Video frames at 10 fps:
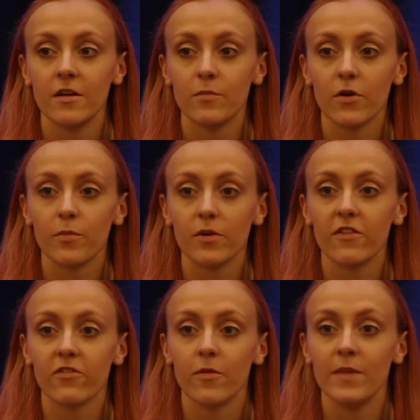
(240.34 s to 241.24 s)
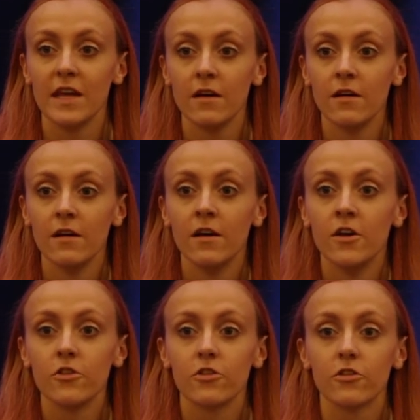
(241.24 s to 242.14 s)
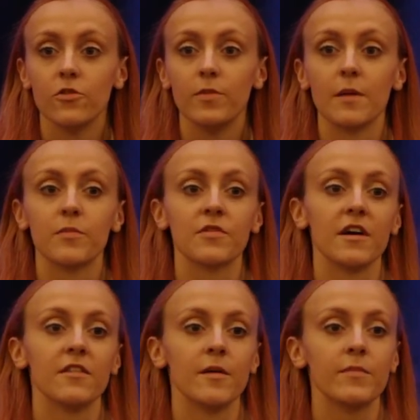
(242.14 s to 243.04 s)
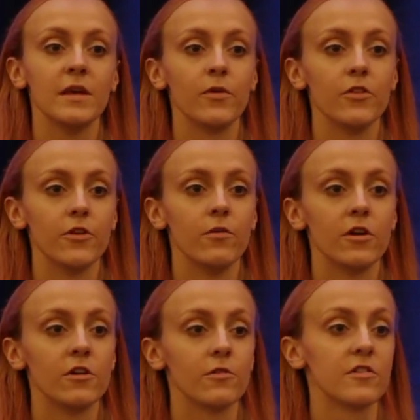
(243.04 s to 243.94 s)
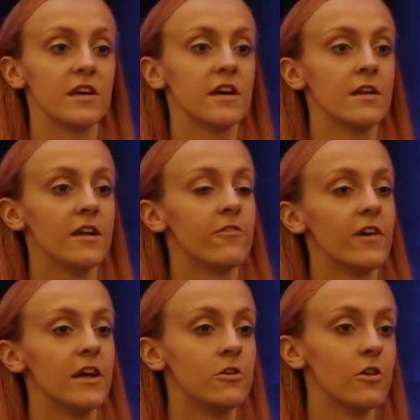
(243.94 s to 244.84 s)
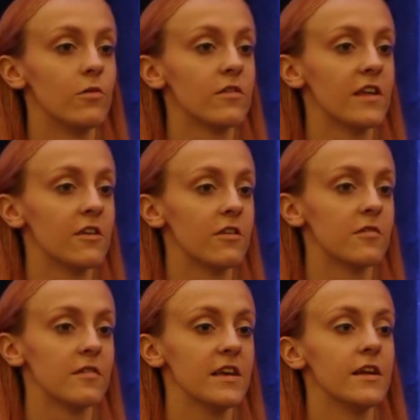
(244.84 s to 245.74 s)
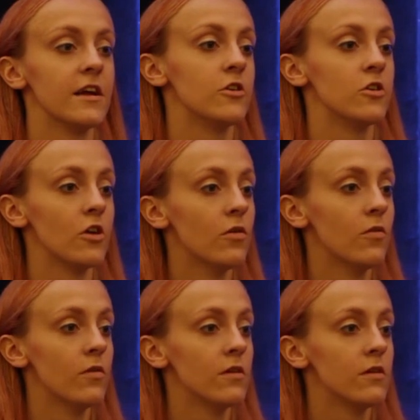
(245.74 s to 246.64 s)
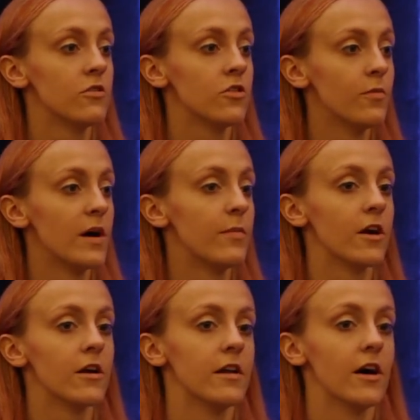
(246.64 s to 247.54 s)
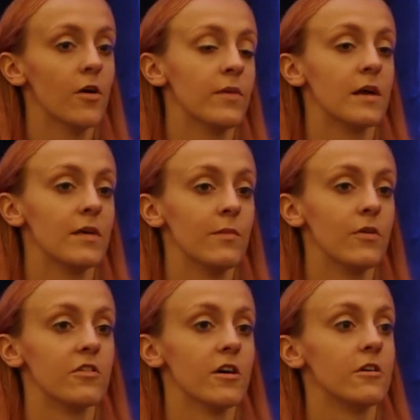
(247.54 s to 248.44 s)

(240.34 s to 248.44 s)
inappropriate for me to be upset that people don't understand if I don't take this seat and I don't do my part in helping people to